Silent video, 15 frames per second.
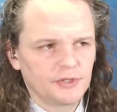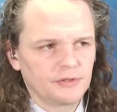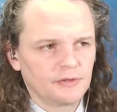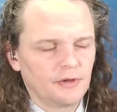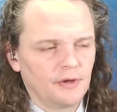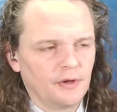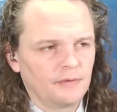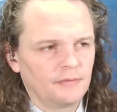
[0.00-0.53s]
And
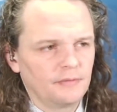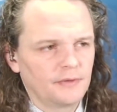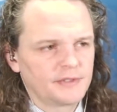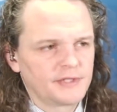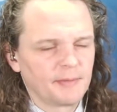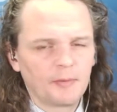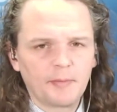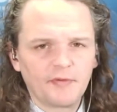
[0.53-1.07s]

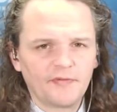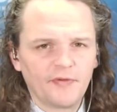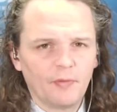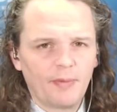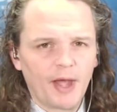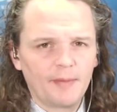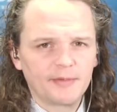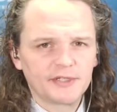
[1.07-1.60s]
Assemblyman Phil
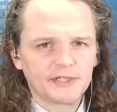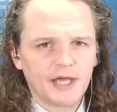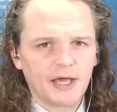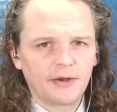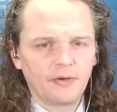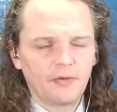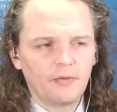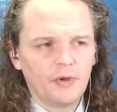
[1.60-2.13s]

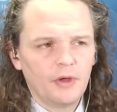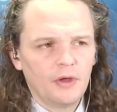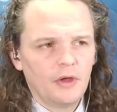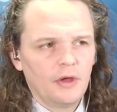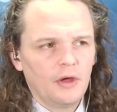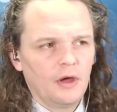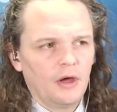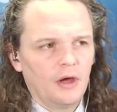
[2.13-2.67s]
Palmisano
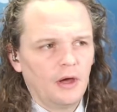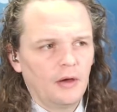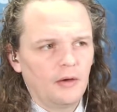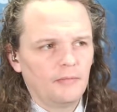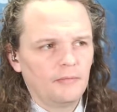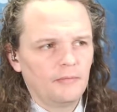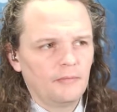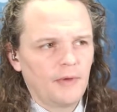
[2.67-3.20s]

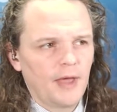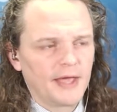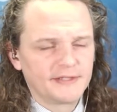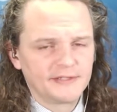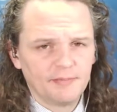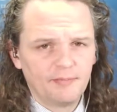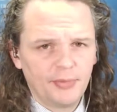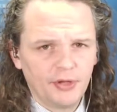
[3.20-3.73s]
has
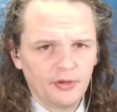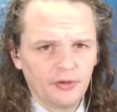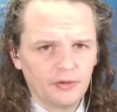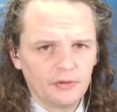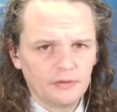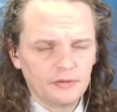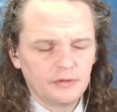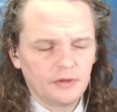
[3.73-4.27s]
a
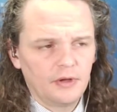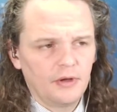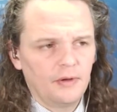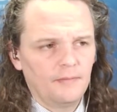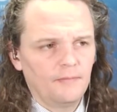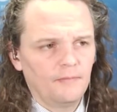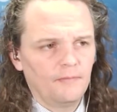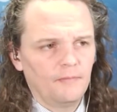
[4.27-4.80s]
bill,
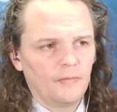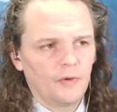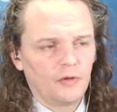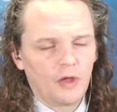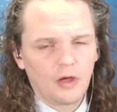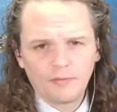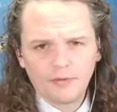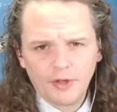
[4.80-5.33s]

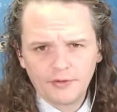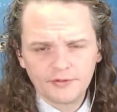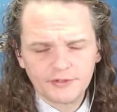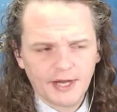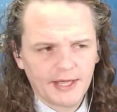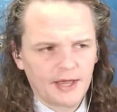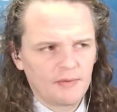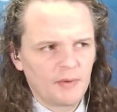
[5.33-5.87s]
along with others,
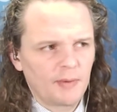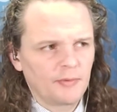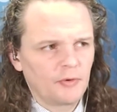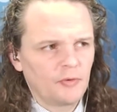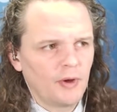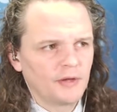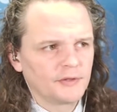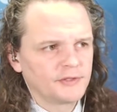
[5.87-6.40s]
and I can't remember
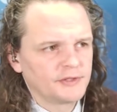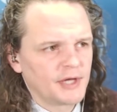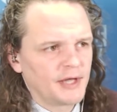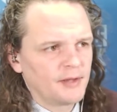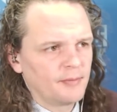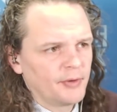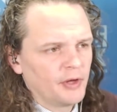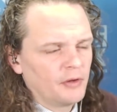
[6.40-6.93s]
who else is on
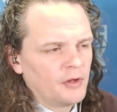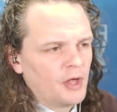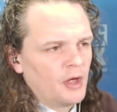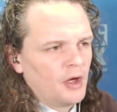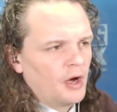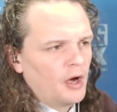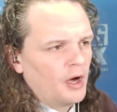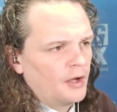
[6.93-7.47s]
the bill,
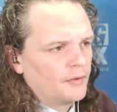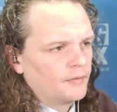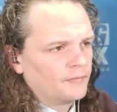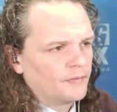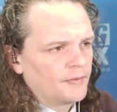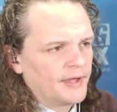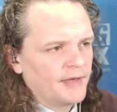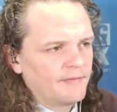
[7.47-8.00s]

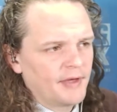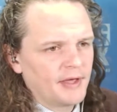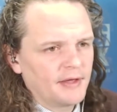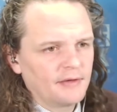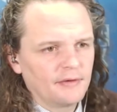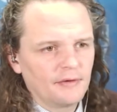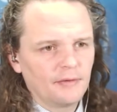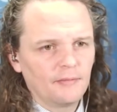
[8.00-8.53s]

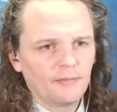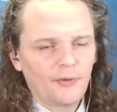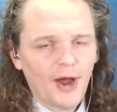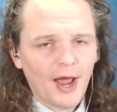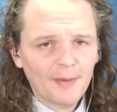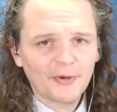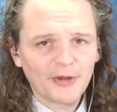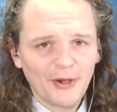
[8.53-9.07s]
giving
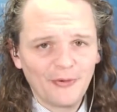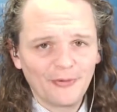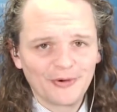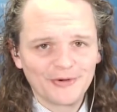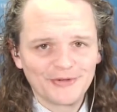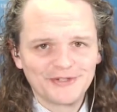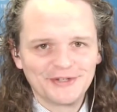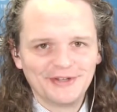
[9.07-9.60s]
property
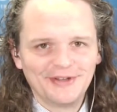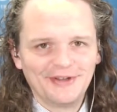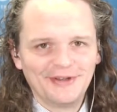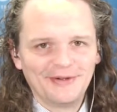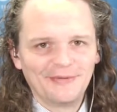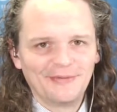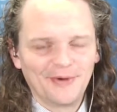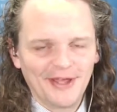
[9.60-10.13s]
owners
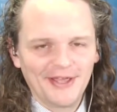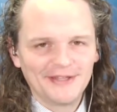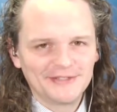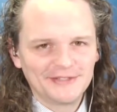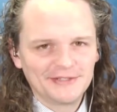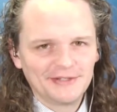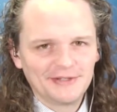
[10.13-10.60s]
rights,